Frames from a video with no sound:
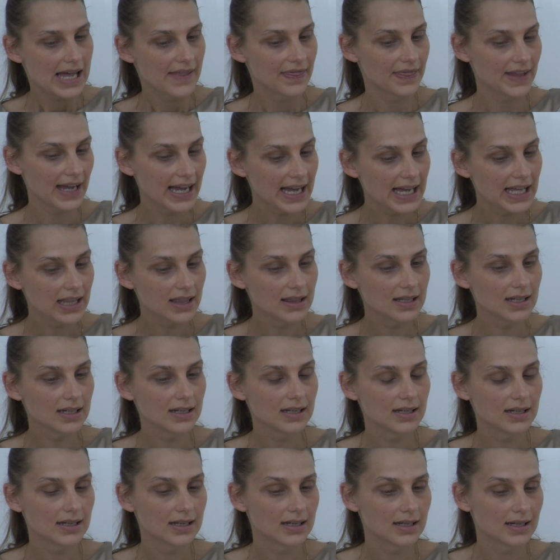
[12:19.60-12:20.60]

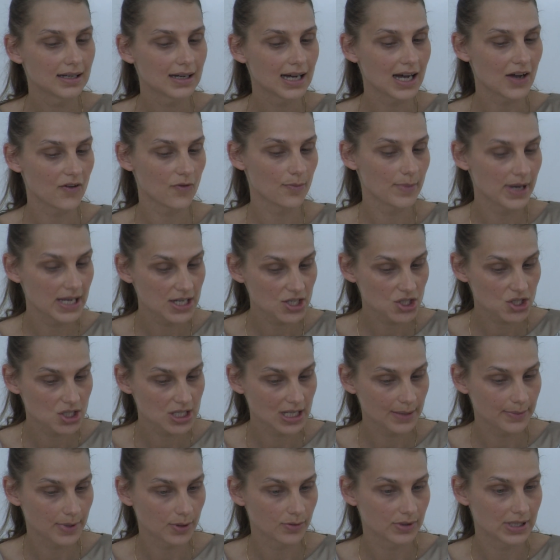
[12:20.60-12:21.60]
Then I've mentioned
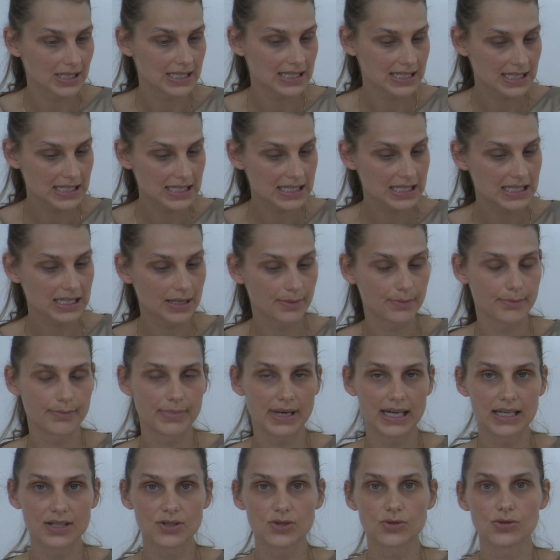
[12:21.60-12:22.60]
about the system
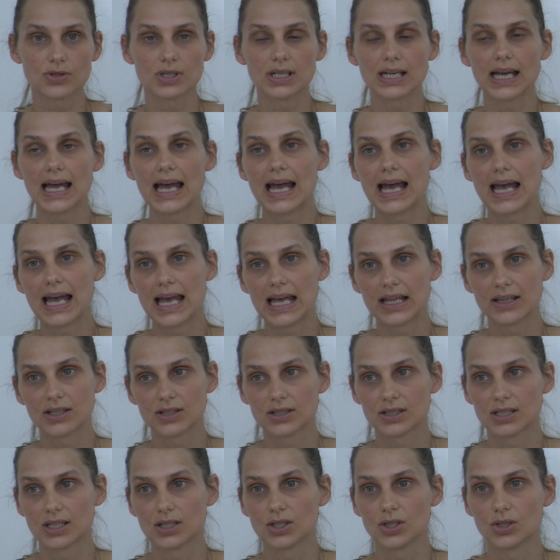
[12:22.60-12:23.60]
boundary and
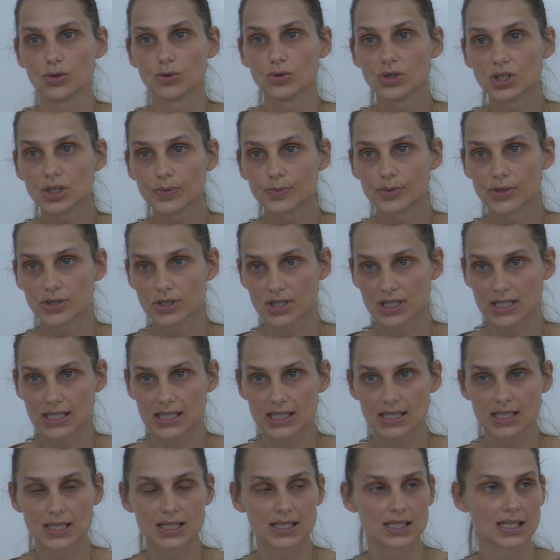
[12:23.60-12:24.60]
the unit
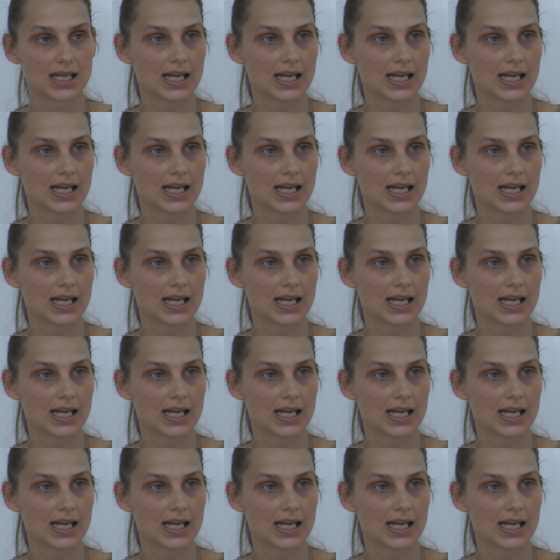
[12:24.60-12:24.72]
processes.